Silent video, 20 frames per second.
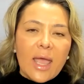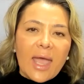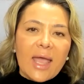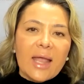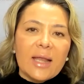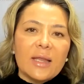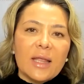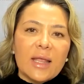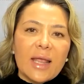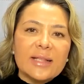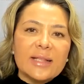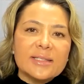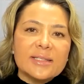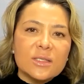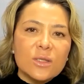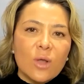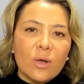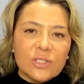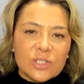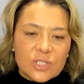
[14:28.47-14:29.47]
And it's
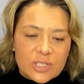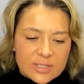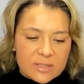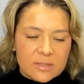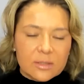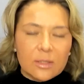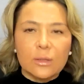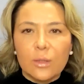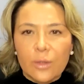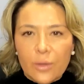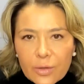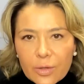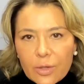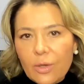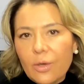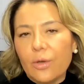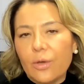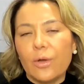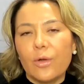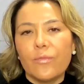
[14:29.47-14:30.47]
not just the
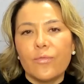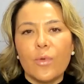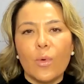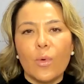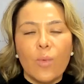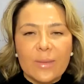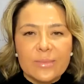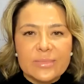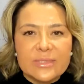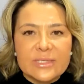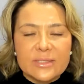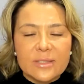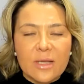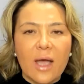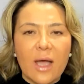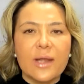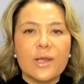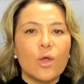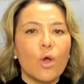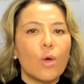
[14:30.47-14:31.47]
logo, the
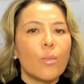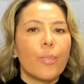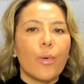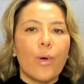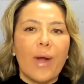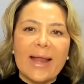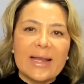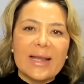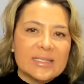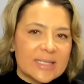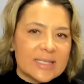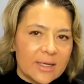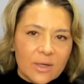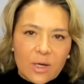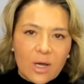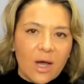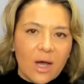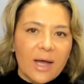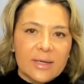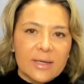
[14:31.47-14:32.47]
website, your branding
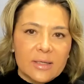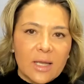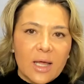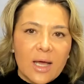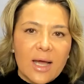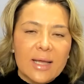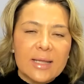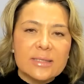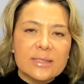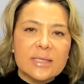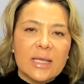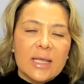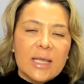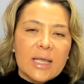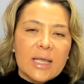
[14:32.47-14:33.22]
guidelines.